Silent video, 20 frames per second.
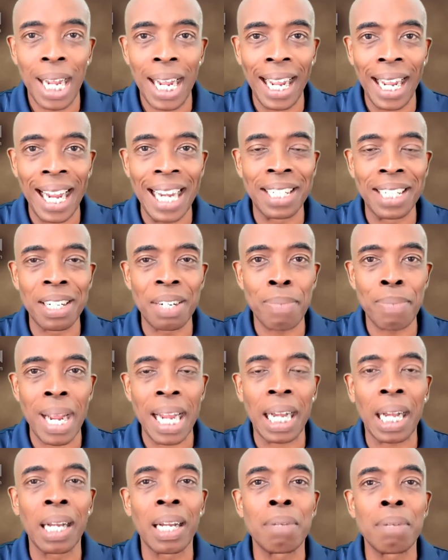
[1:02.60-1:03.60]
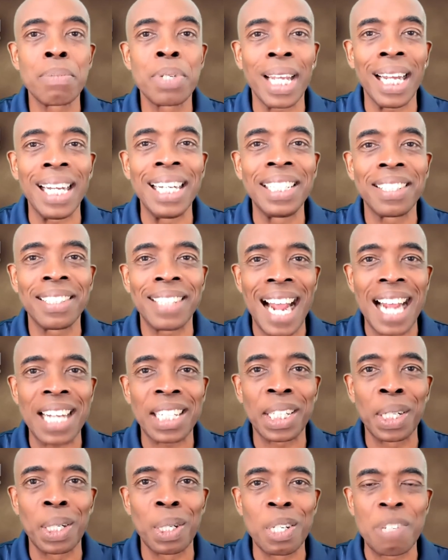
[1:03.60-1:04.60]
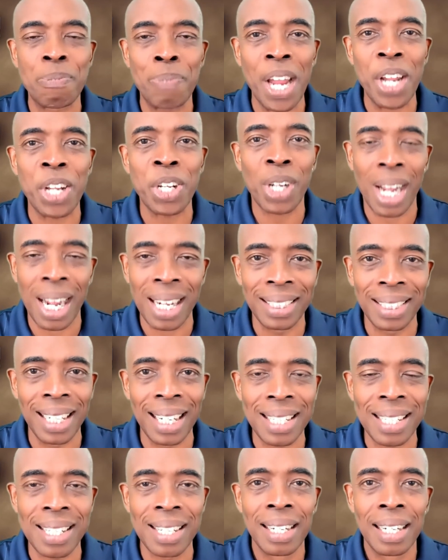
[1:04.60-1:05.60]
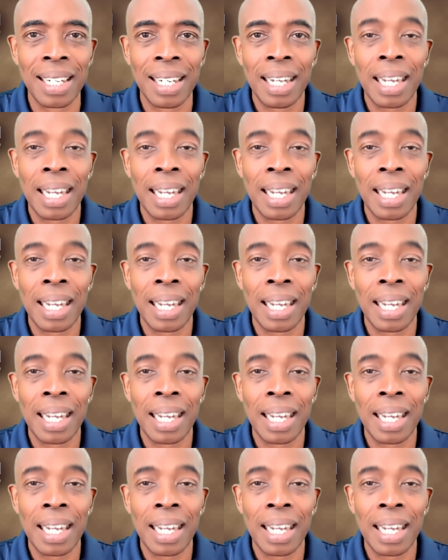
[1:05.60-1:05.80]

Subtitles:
I entered my club's international speech contest